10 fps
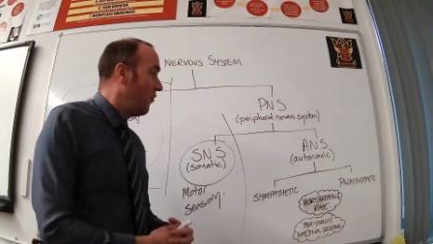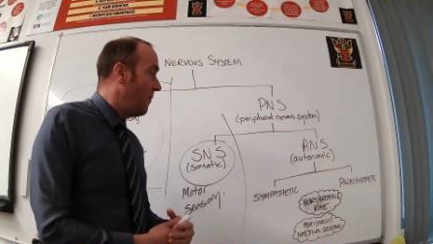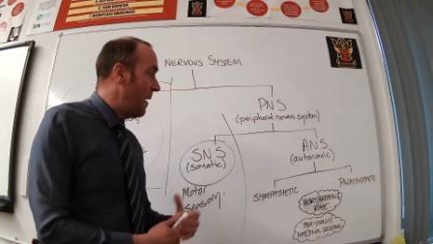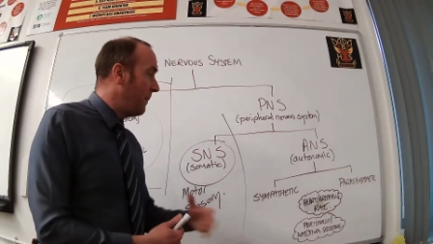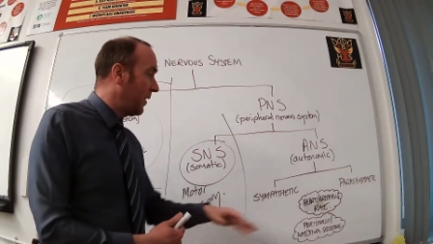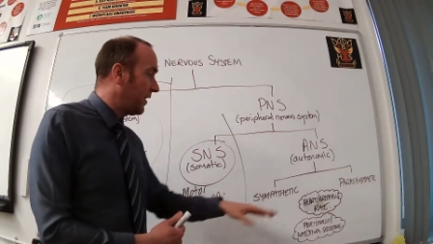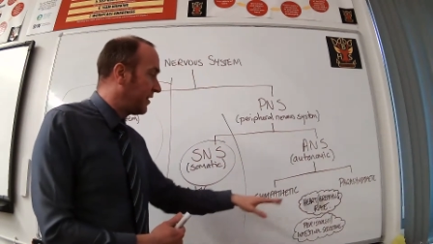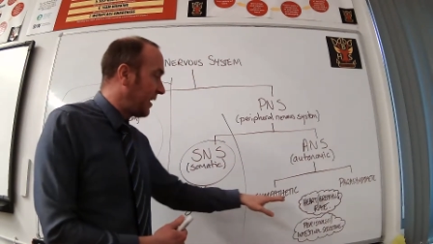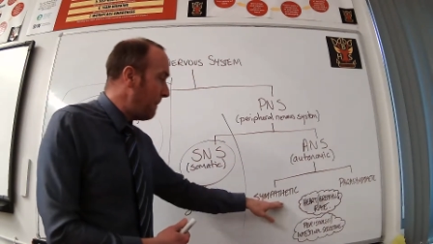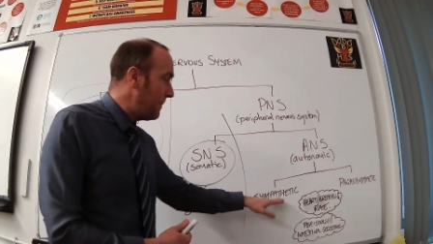Remember the
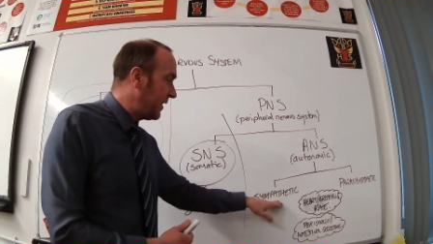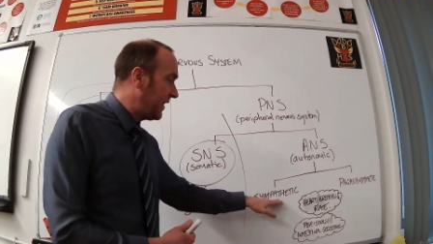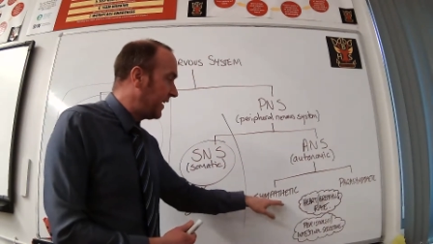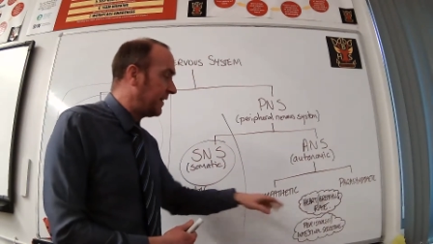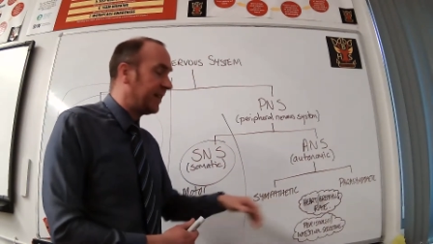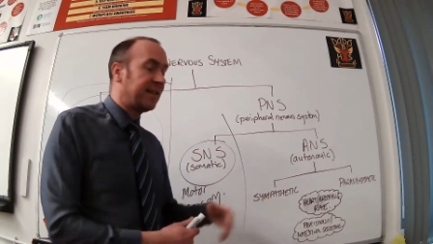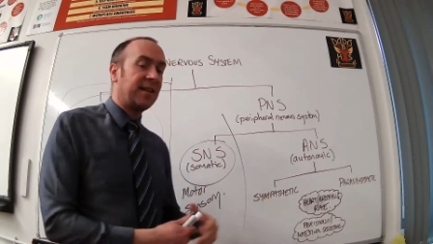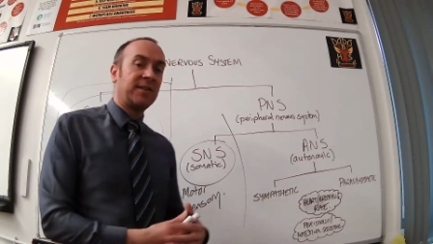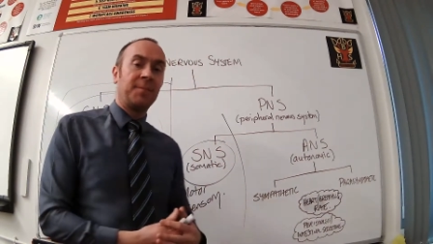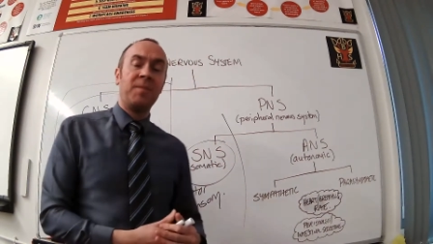sympathetic
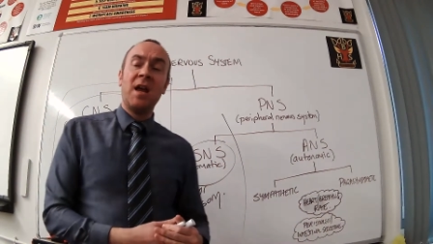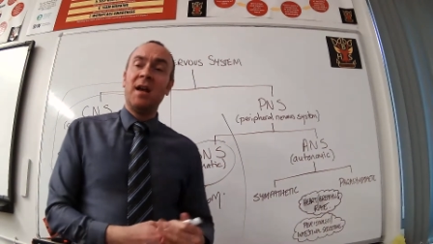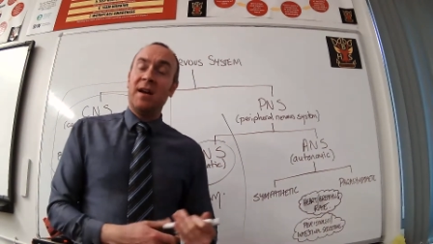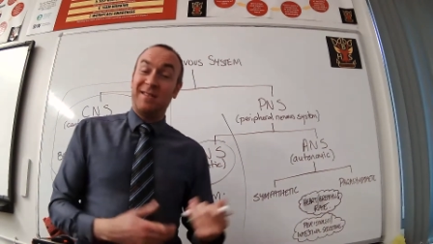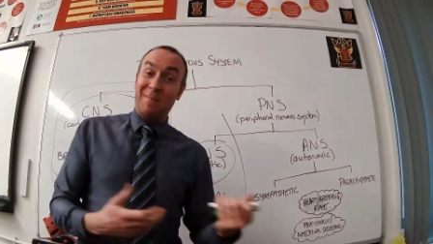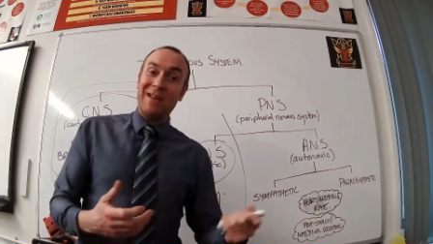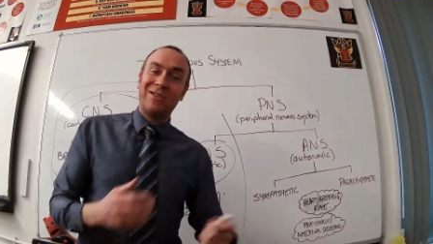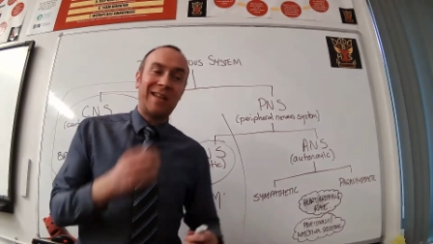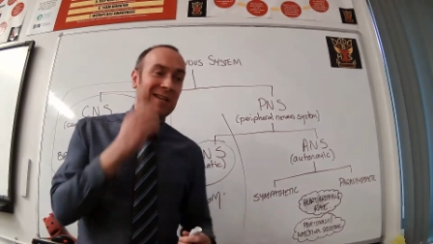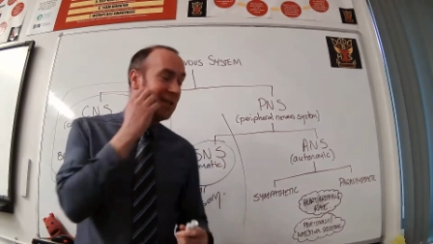system, I
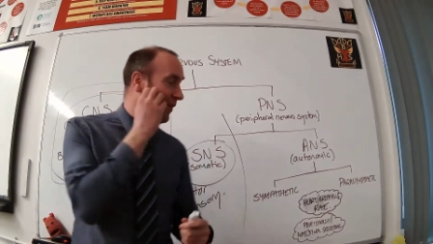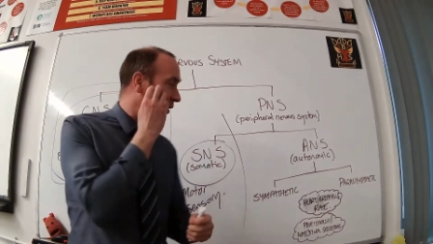mentioned this in the video